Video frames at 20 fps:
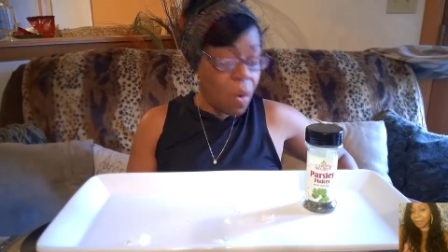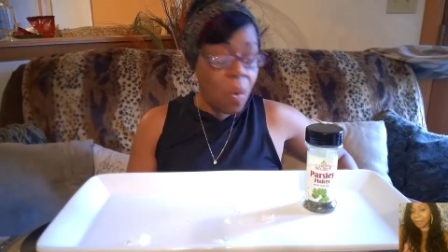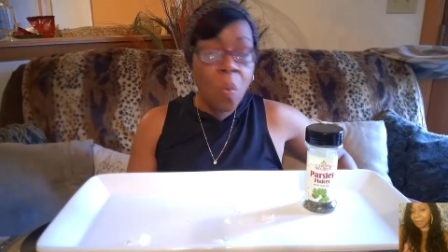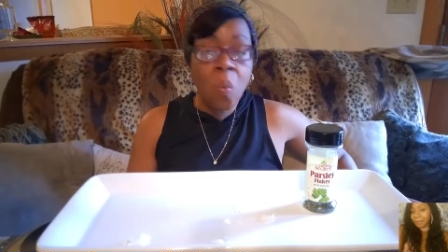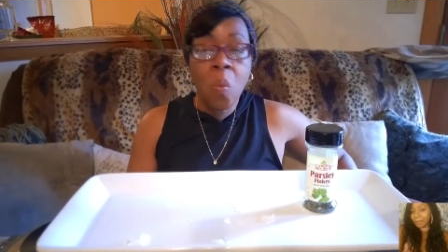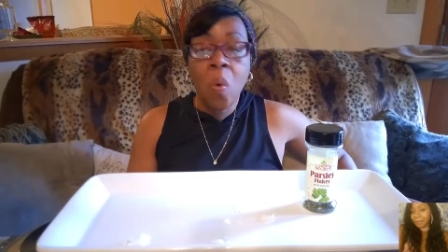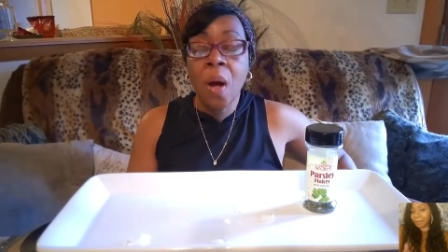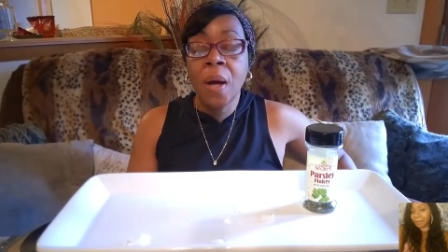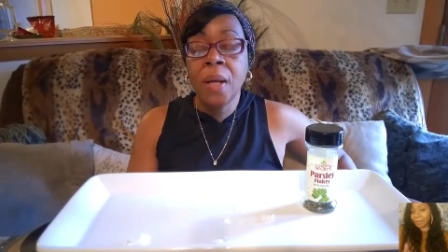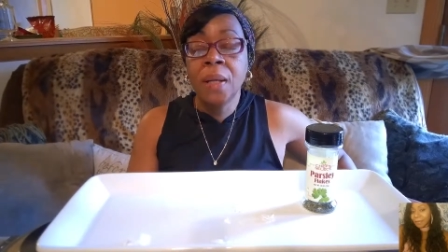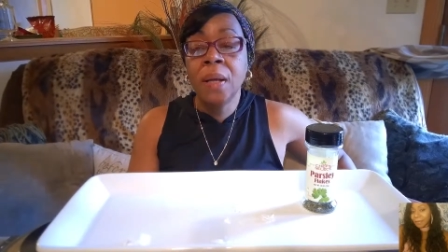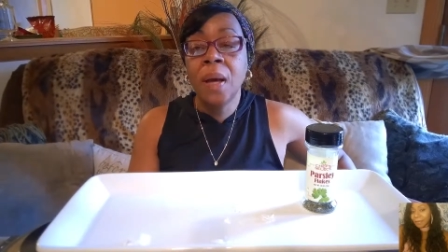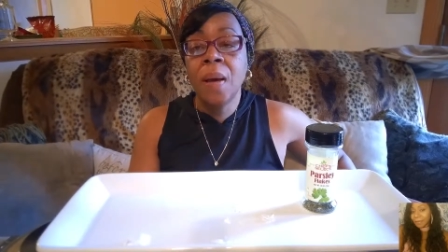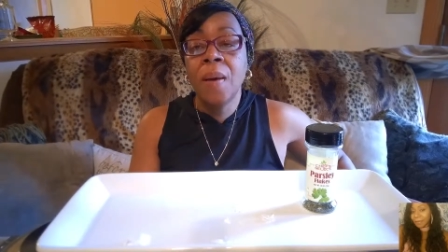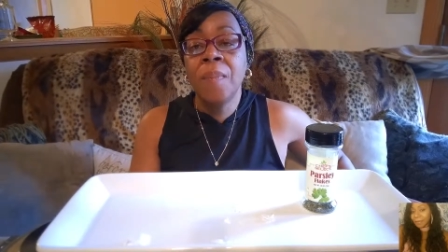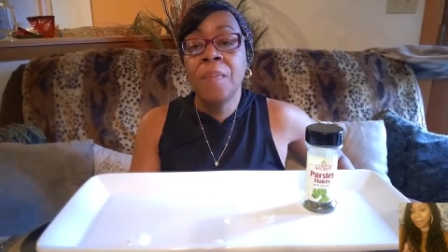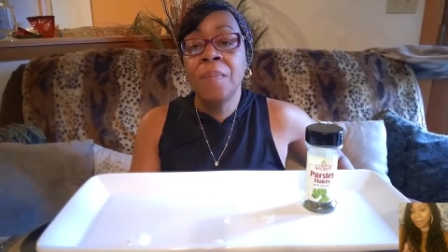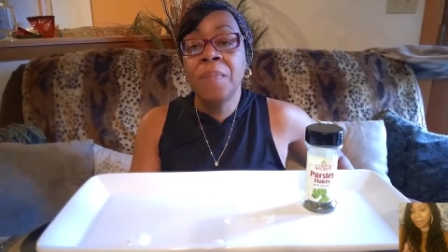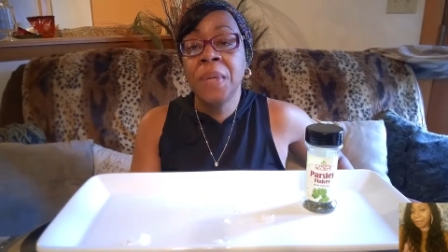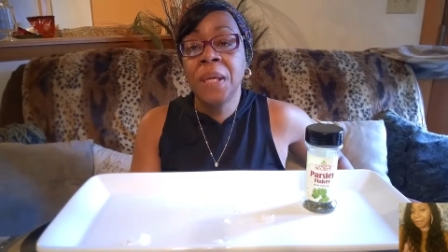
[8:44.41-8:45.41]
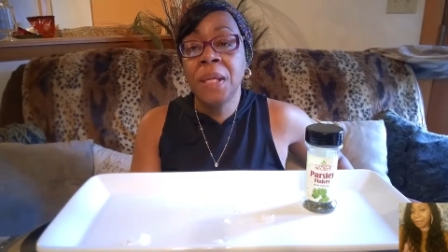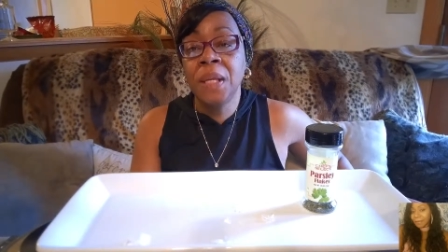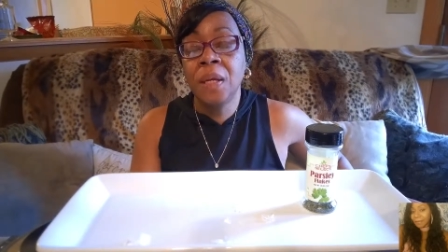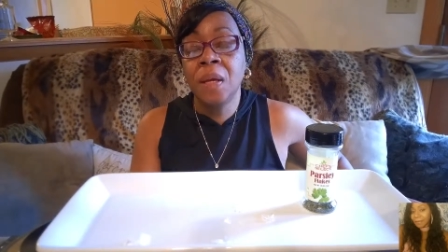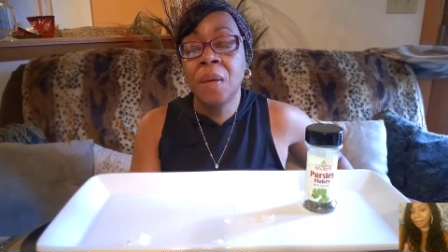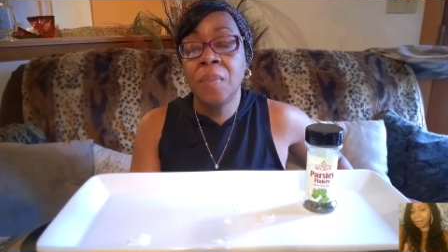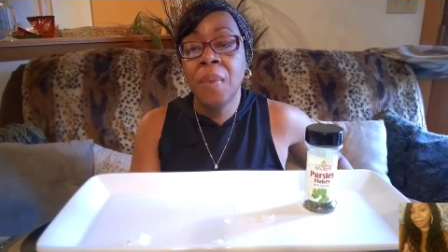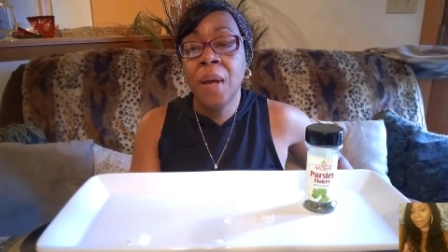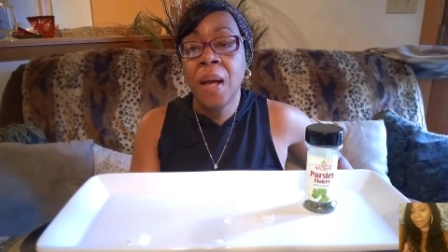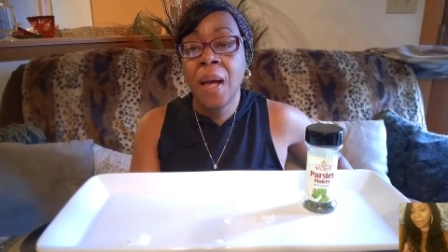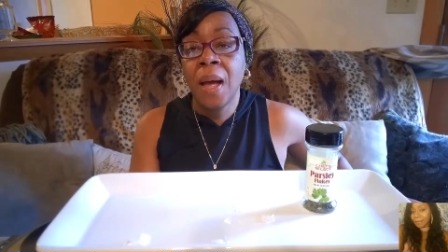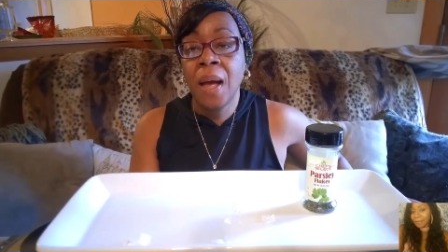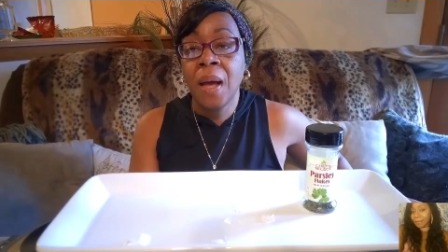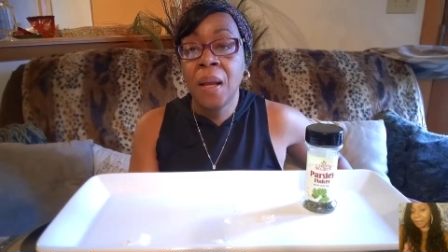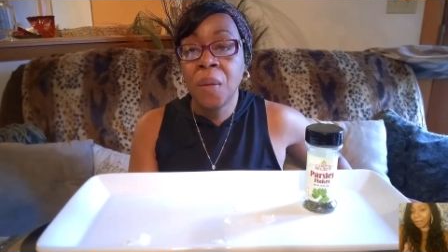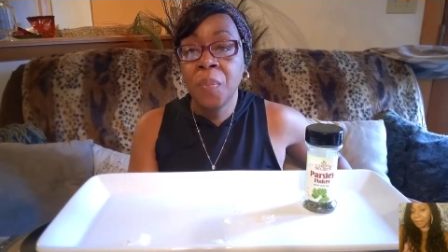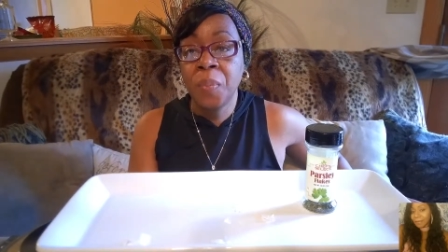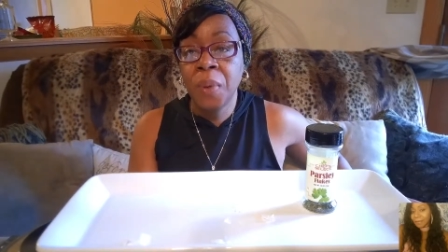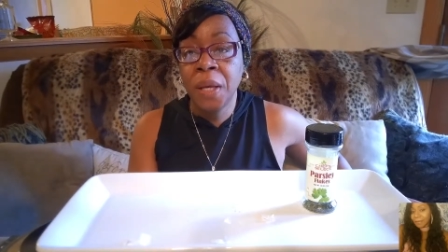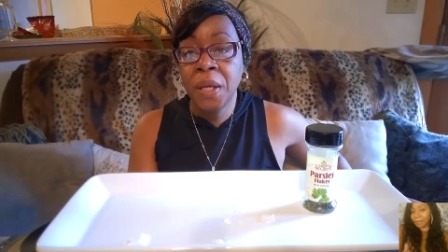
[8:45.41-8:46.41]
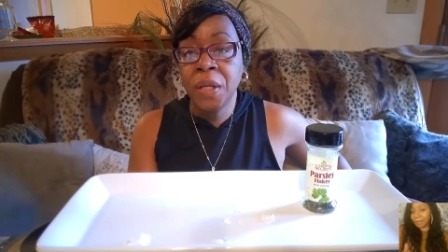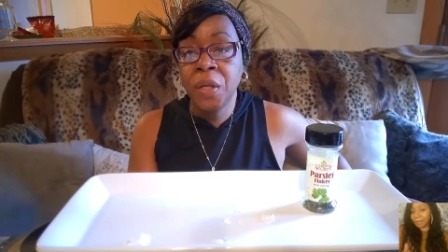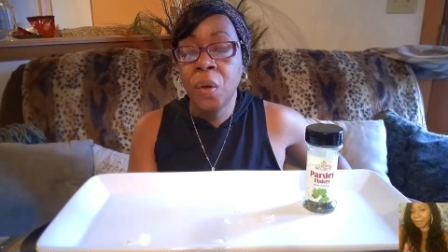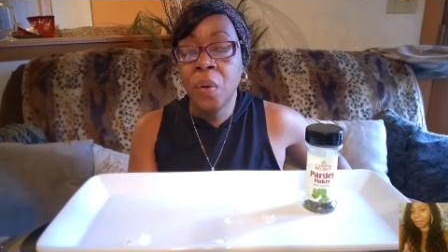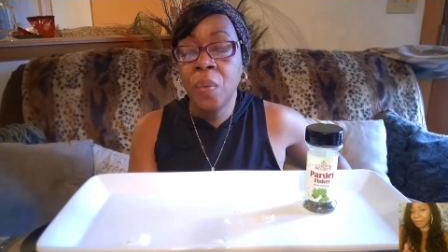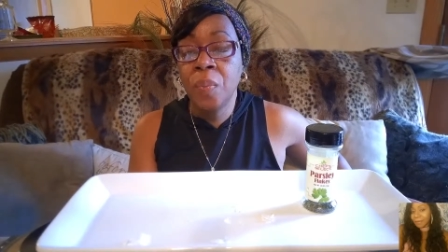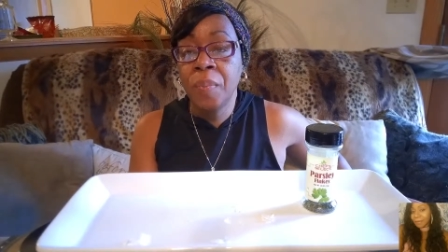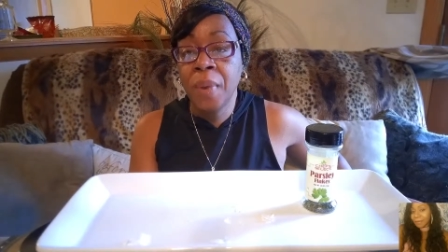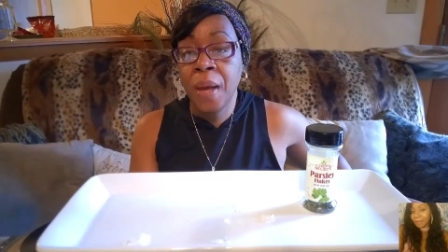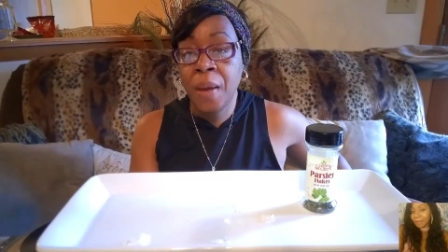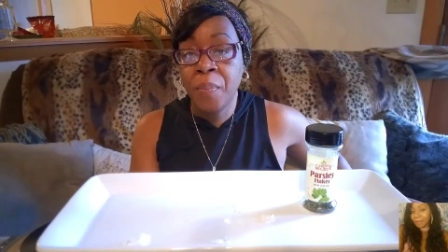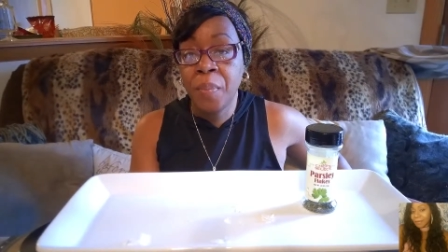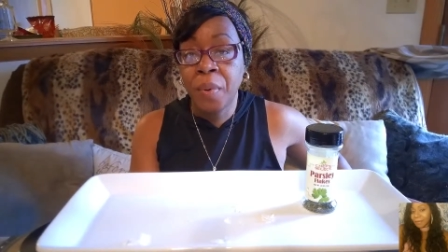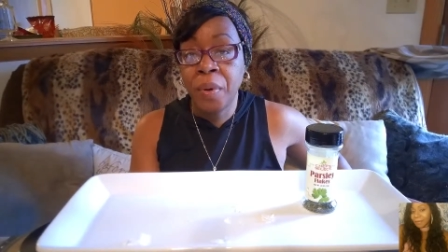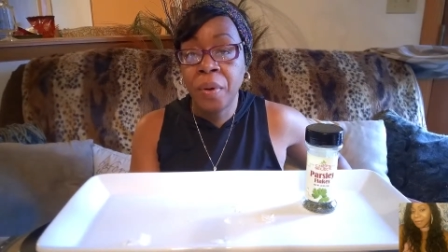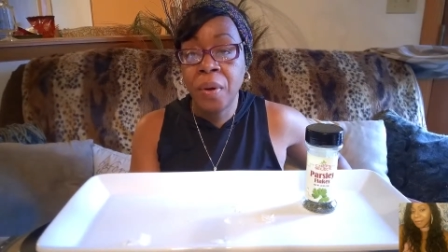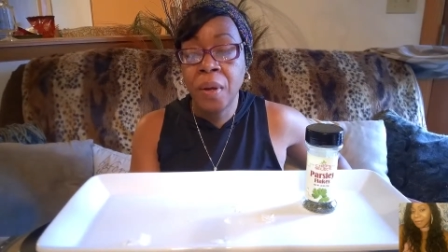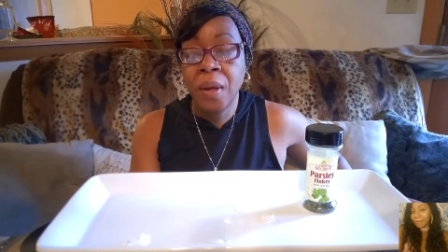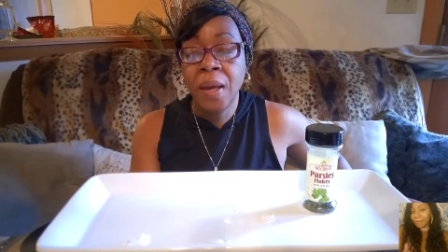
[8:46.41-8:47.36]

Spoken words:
1 medium jalapeno pepper.